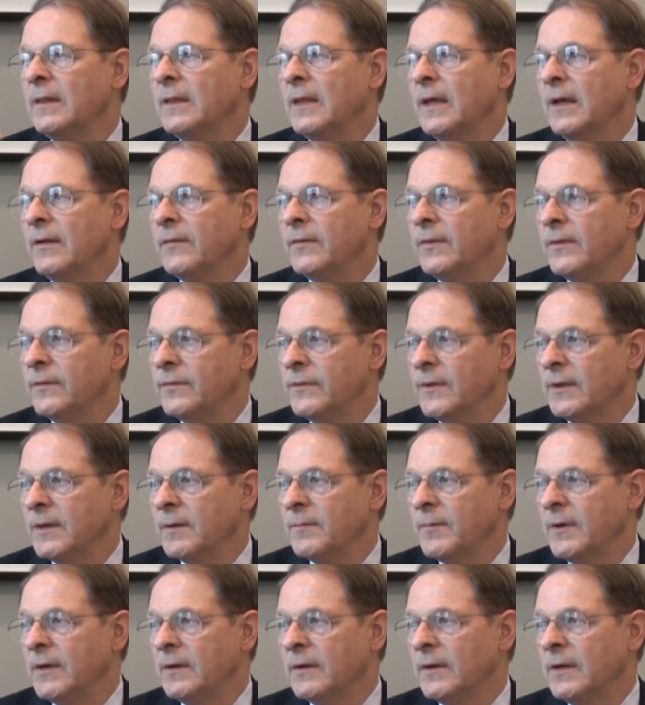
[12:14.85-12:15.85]
Now, the thing
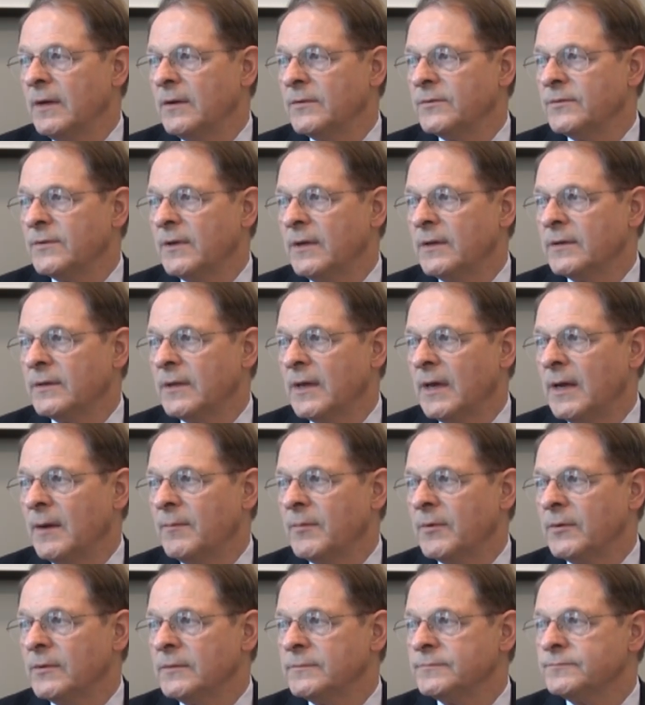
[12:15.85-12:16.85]
about outside
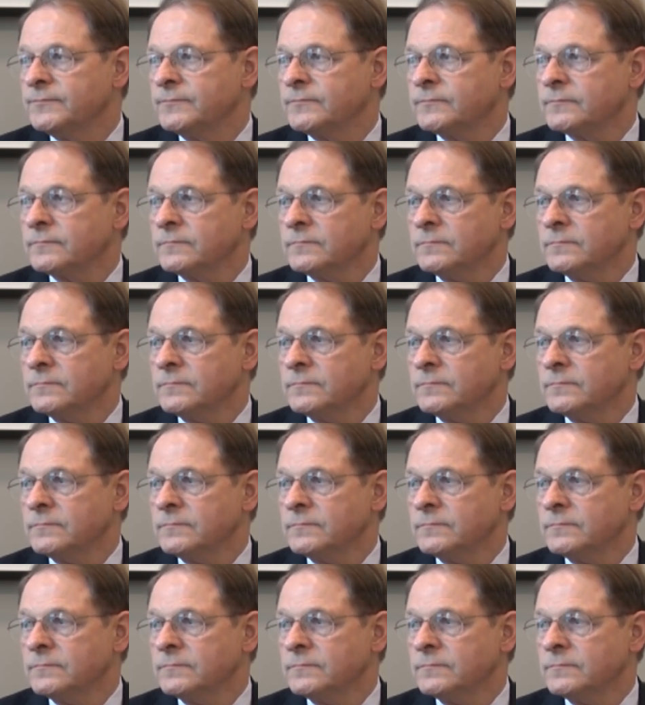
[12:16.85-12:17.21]
capital,